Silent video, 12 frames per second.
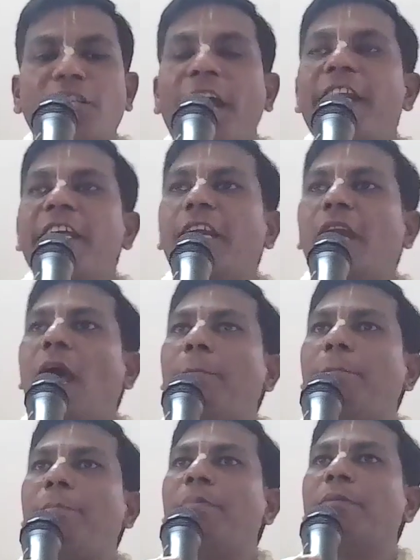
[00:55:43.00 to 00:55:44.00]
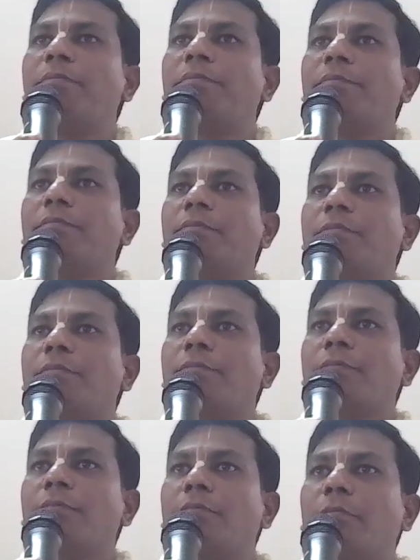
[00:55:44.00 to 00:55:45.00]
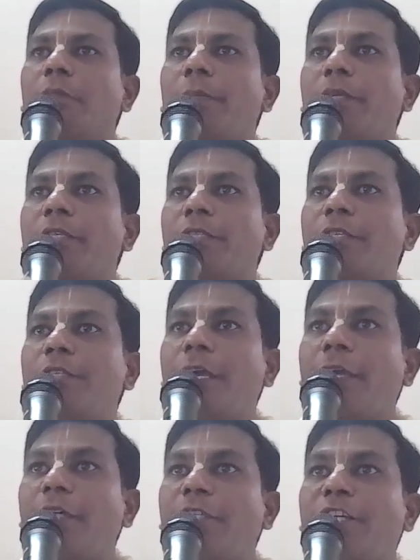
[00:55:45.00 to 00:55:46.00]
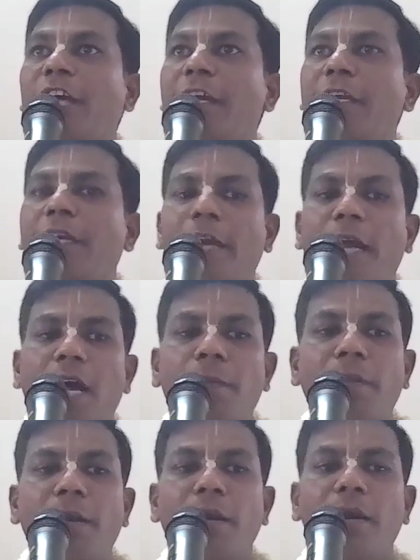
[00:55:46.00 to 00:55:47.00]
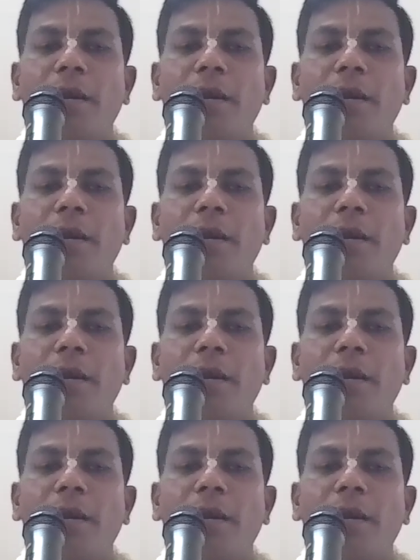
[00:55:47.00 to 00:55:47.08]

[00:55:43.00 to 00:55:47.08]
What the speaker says: shining lamp. My presence is like a shining lamp,